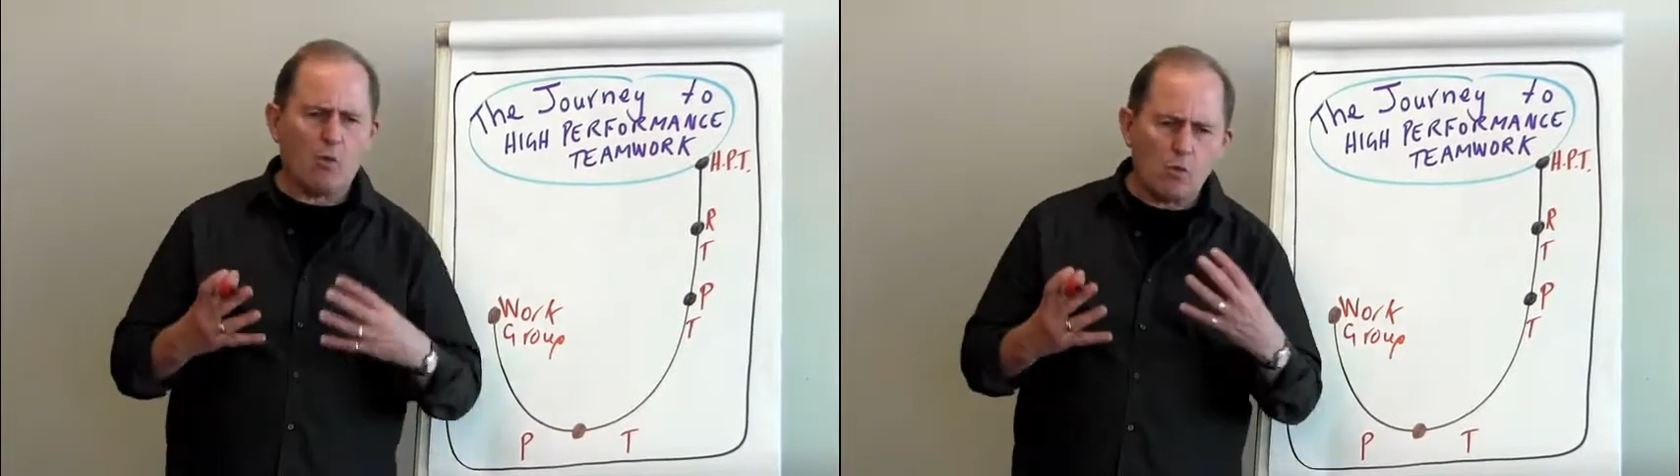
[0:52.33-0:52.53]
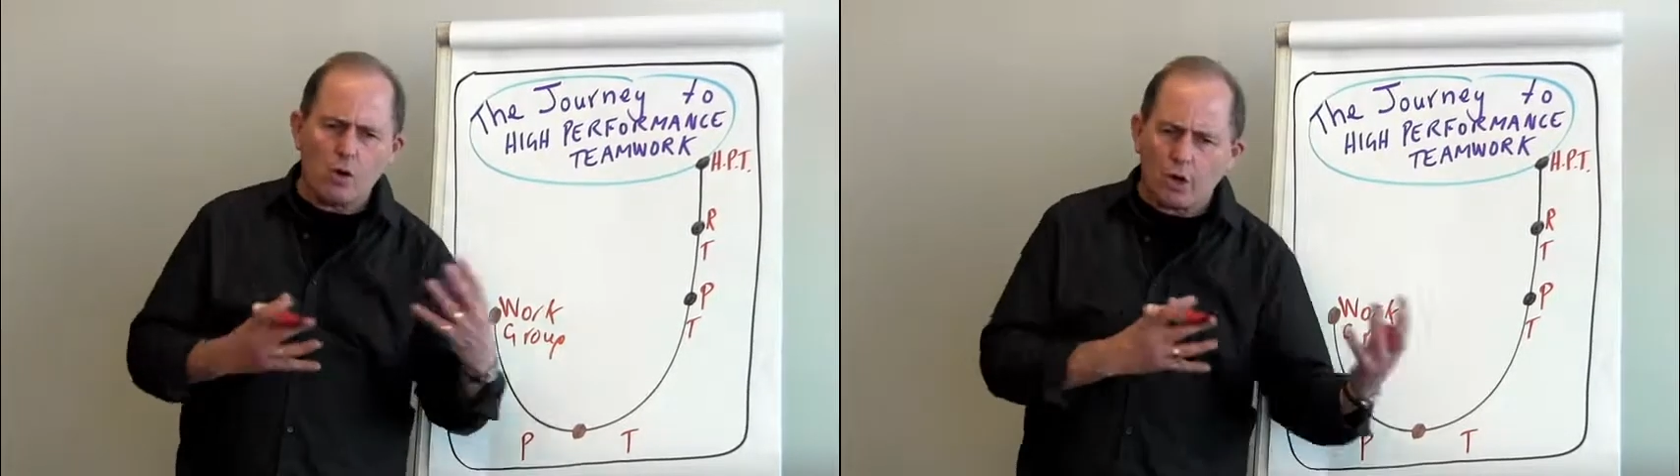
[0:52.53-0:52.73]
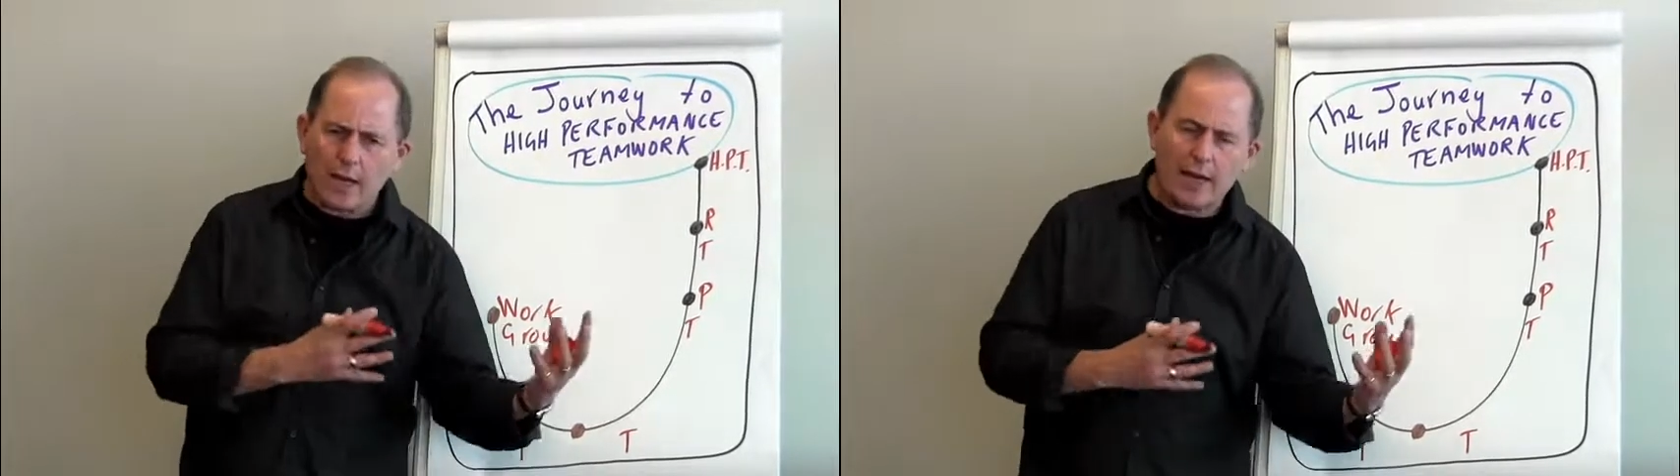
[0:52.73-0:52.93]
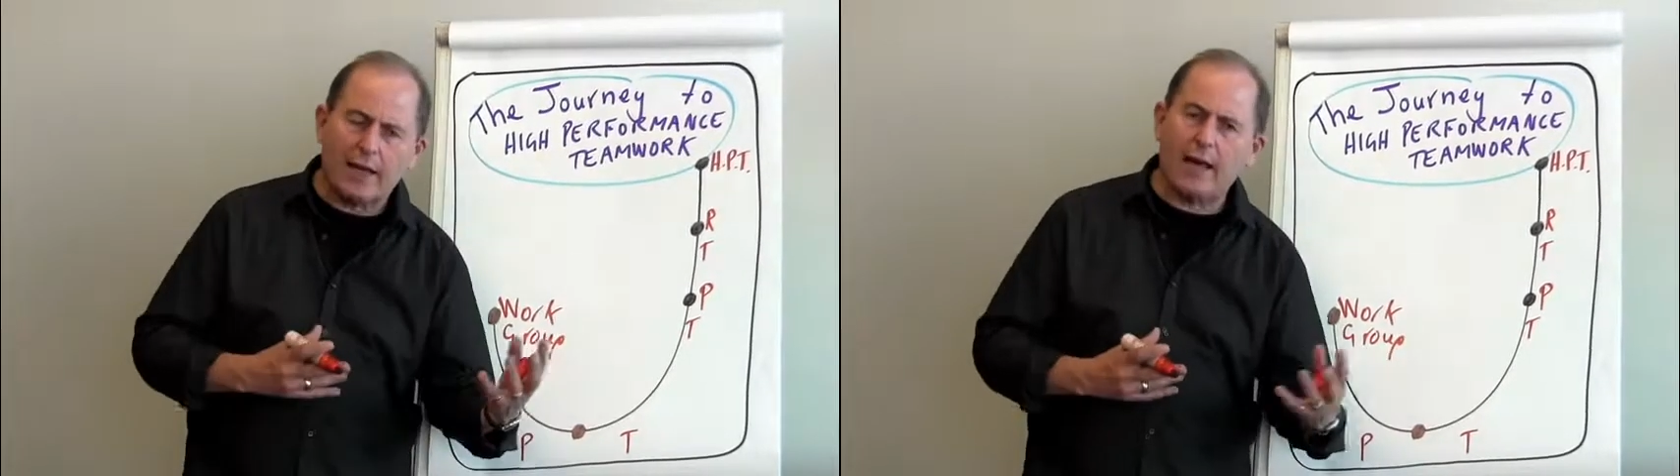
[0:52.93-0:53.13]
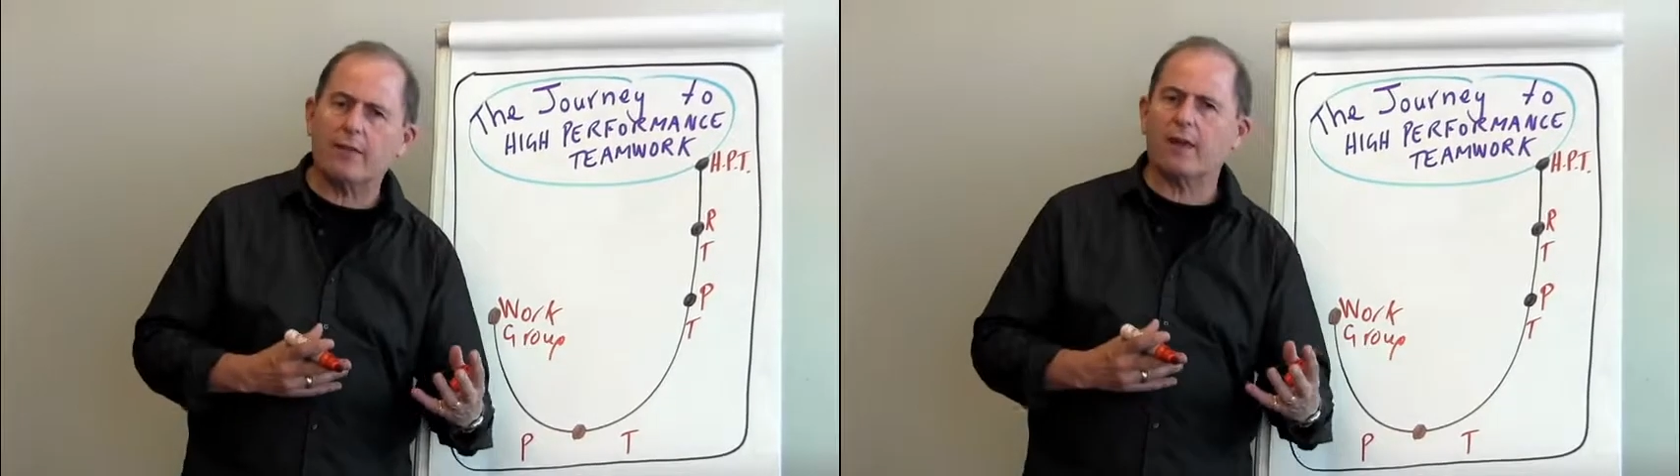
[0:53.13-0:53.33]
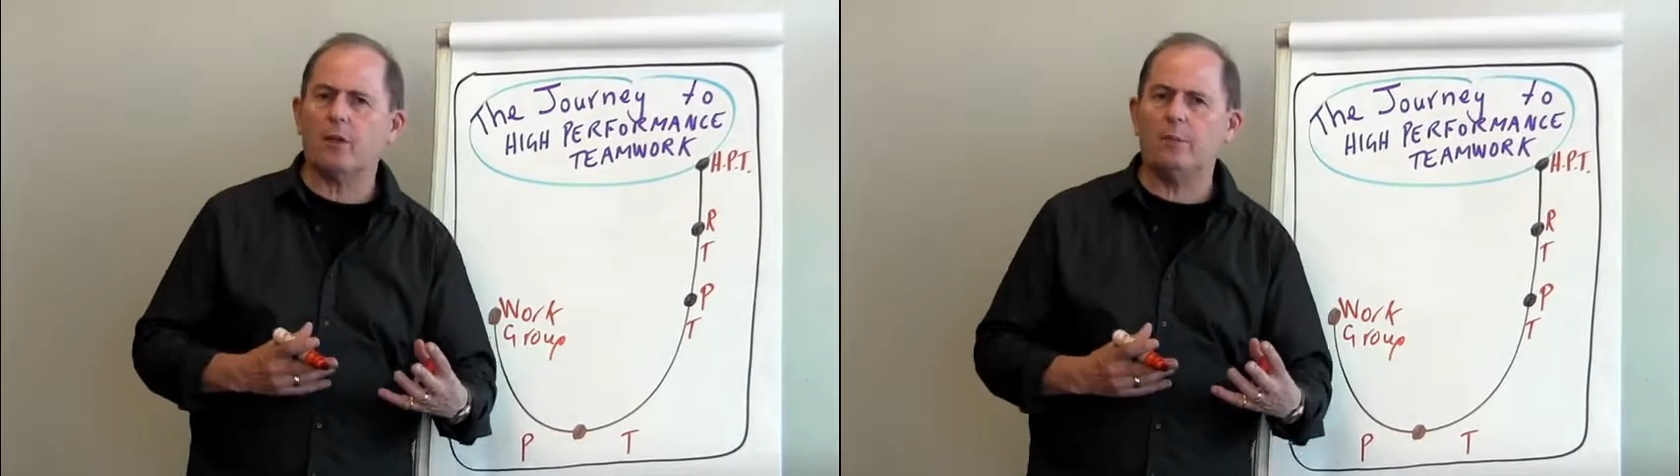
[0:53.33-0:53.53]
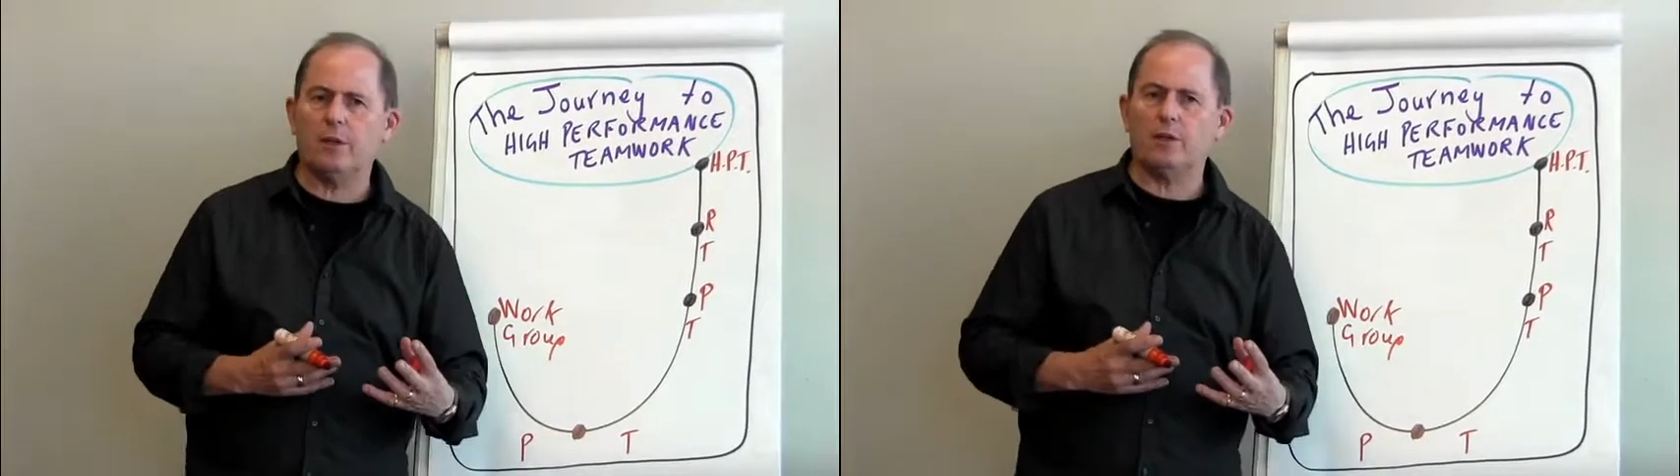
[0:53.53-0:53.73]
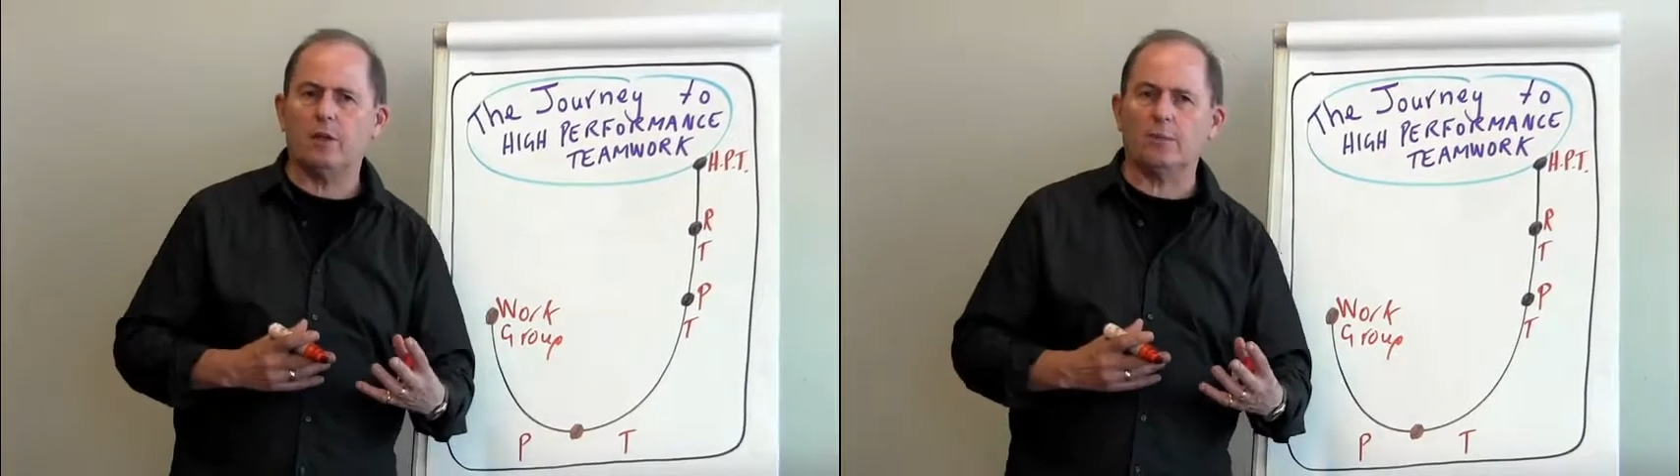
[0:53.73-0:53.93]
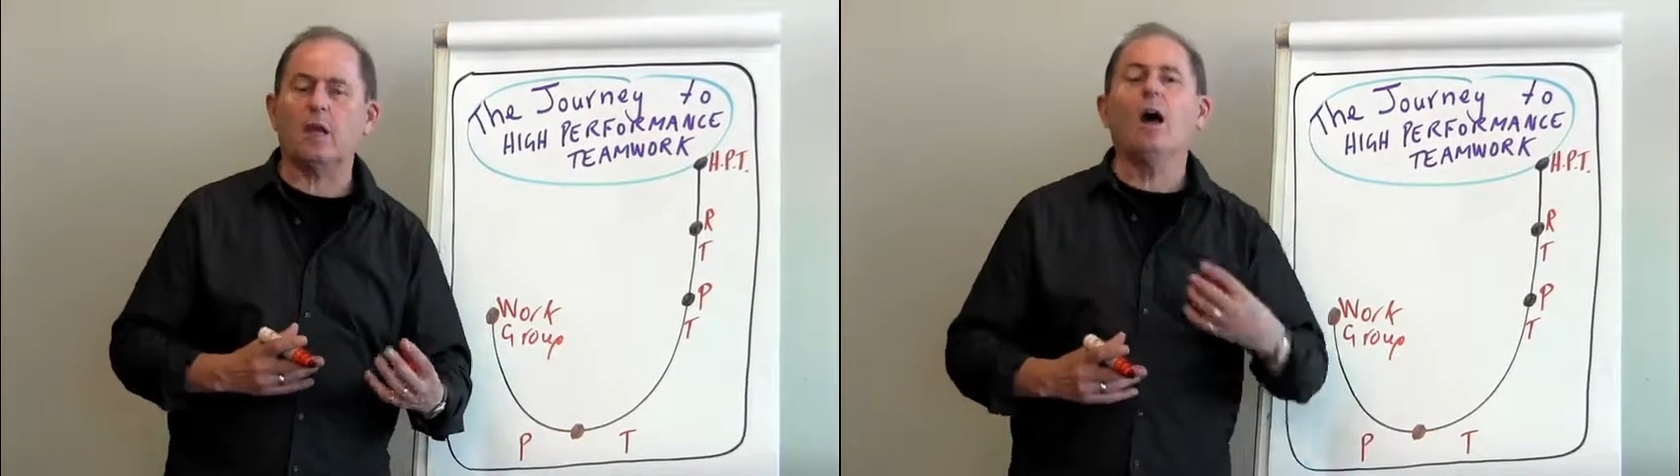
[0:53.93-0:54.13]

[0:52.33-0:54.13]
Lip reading: to work out how they could be teams.